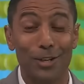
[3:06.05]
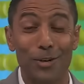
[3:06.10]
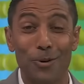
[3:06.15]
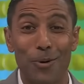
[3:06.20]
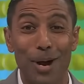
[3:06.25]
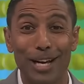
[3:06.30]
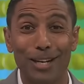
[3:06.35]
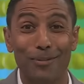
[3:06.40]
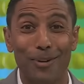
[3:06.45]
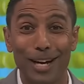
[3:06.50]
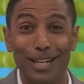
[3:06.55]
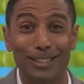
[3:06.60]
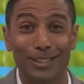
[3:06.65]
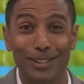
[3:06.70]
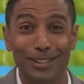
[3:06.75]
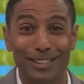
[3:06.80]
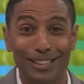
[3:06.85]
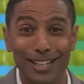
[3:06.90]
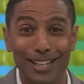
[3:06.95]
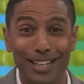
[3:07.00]
You know, why, why are you
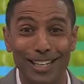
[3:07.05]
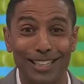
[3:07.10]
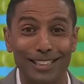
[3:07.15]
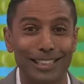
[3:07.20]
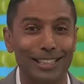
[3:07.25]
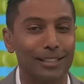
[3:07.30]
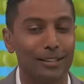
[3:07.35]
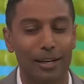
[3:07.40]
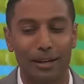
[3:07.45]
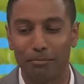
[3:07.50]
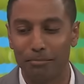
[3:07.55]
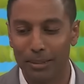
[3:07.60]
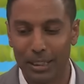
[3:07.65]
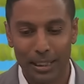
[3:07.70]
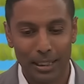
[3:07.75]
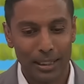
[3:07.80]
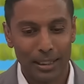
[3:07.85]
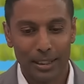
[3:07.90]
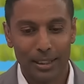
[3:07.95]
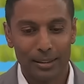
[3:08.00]
so serious? And he's, um,
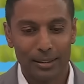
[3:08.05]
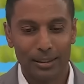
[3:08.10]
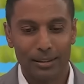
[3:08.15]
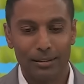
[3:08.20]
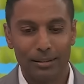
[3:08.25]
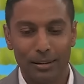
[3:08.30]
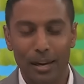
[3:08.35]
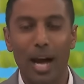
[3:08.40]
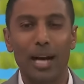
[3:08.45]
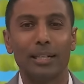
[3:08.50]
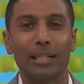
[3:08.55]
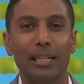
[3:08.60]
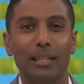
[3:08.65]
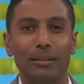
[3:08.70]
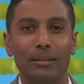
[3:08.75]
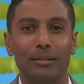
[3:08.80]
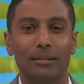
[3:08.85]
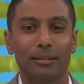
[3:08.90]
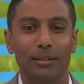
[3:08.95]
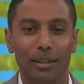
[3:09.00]
just locked
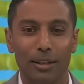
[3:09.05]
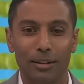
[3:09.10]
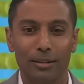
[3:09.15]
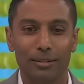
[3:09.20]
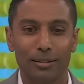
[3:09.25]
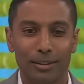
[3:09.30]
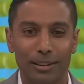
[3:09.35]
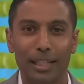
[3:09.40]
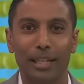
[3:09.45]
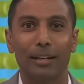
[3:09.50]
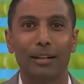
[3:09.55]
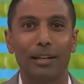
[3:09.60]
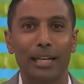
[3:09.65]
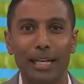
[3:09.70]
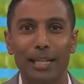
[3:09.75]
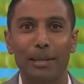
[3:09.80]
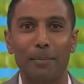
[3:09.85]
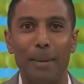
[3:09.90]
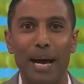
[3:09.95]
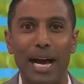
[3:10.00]
in, you know, still
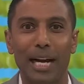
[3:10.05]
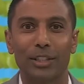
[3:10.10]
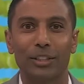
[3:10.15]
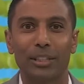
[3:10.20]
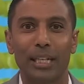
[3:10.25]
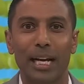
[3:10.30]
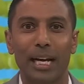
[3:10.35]
in the match.